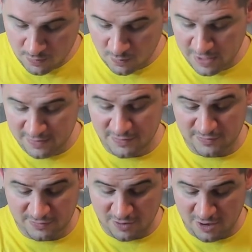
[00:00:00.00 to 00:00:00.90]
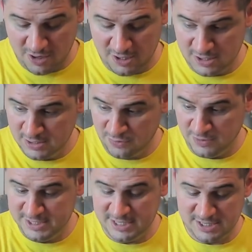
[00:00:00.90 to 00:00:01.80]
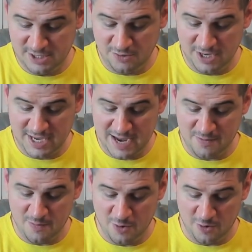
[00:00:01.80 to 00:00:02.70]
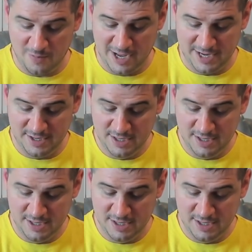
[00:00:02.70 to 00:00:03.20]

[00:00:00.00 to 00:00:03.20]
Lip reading: This is our 360-degree camera Moto mod.